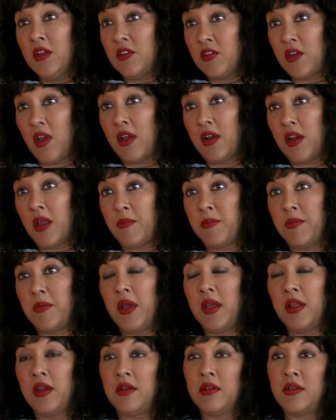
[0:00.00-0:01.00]
China
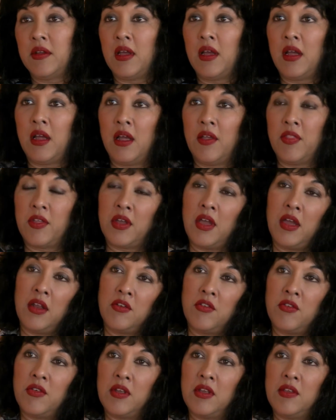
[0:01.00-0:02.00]
and uh, other
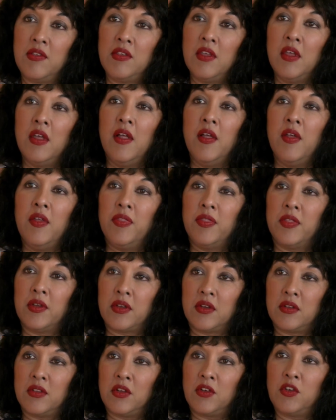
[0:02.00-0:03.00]
countries, the,
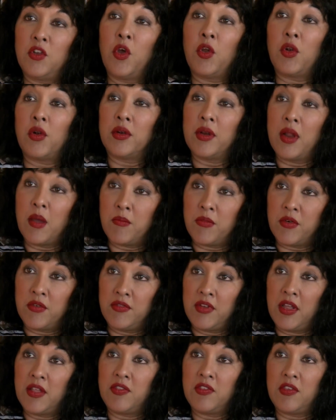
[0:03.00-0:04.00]
the total number of
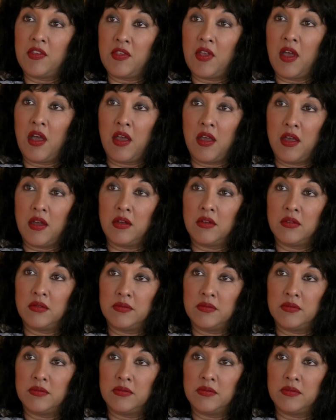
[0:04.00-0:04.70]
deaths is higher.